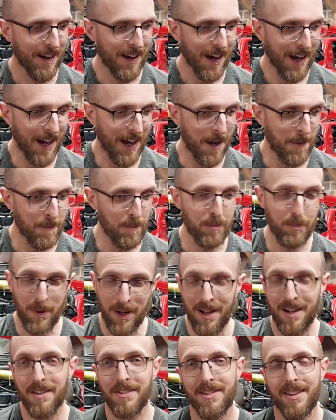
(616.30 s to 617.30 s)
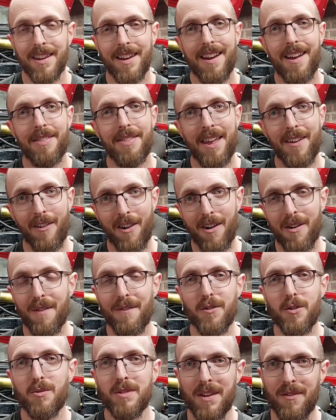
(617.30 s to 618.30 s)
But there are a
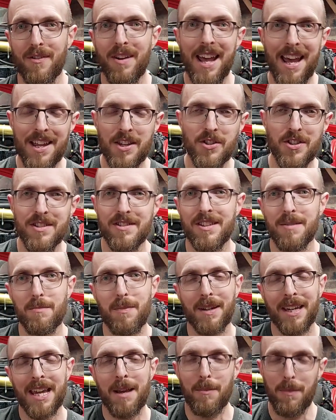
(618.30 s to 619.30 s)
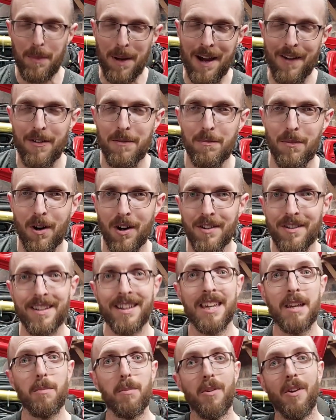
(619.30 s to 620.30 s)
few different engines to bear in mind and
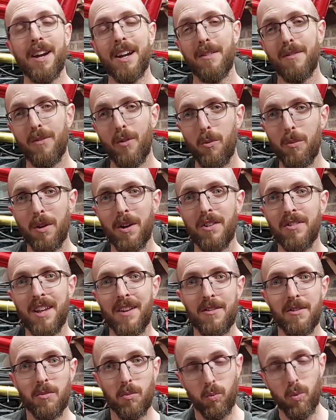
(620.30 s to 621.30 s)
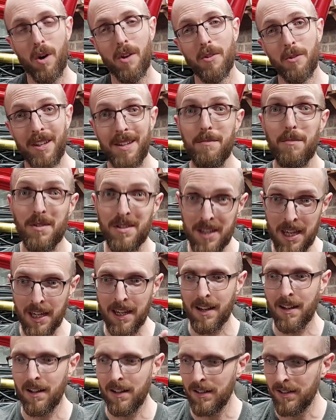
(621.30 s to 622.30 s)
keep an eye out for, because there is one in
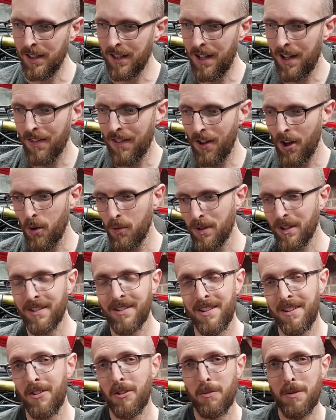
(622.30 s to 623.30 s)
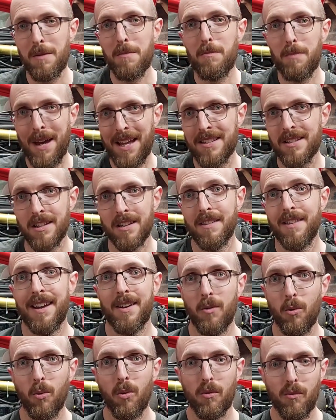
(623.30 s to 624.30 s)
particular that I would consider to be better
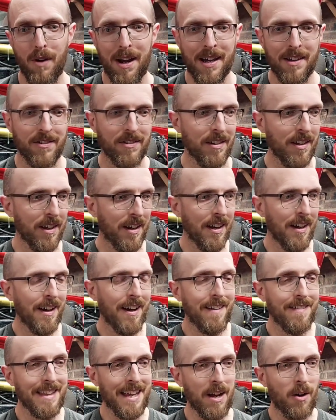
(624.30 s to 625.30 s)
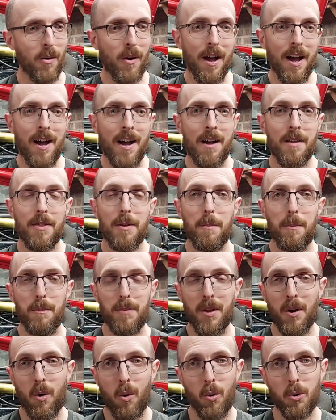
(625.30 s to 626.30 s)
than all the rest. Now,
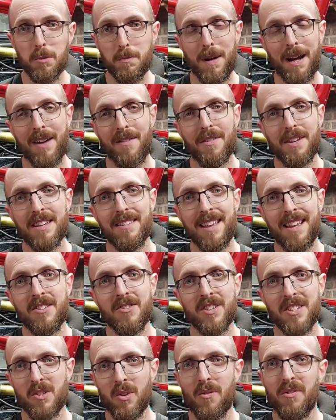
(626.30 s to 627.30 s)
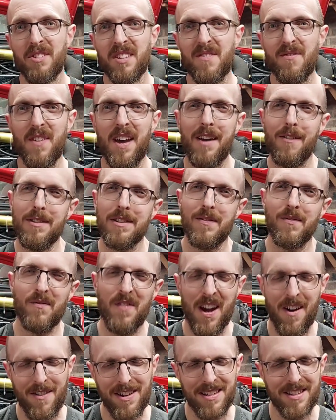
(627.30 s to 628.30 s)
the horsepower for these engines obviously varies
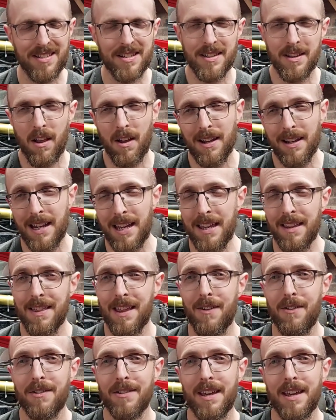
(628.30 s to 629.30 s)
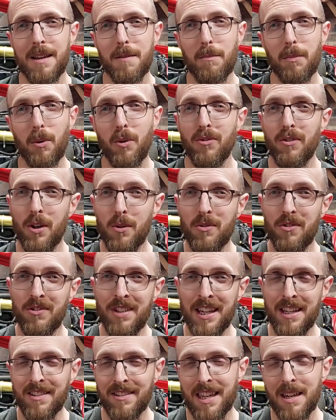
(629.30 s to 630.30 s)
very slightly. There is a Punto
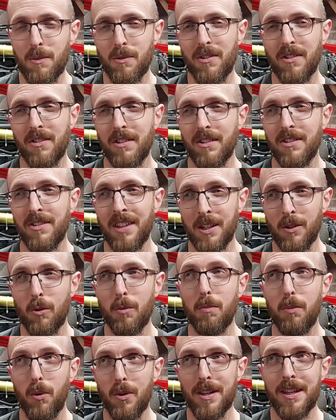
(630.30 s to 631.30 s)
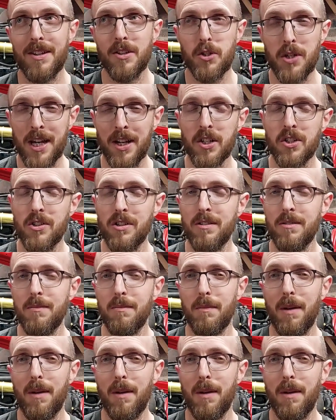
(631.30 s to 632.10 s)
60, which is a single point injection